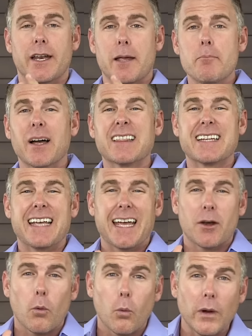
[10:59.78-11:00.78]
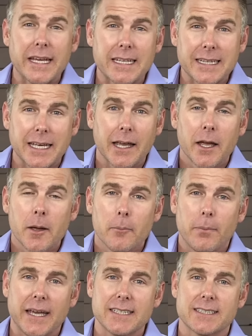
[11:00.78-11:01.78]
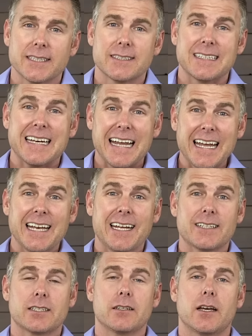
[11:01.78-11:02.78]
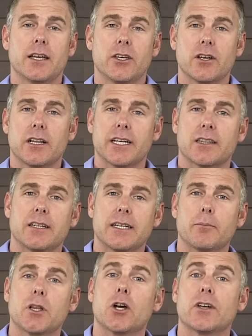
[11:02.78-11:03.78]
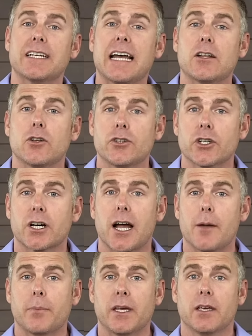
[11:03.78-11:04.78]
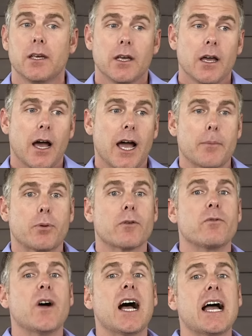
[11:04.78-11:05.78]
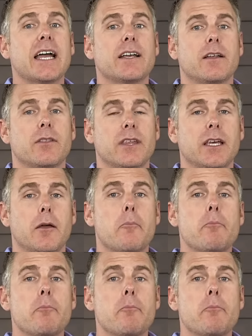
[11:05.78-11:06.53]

on a monthly and weekly basis. And in it, you can click the link below to download your copy. I provide the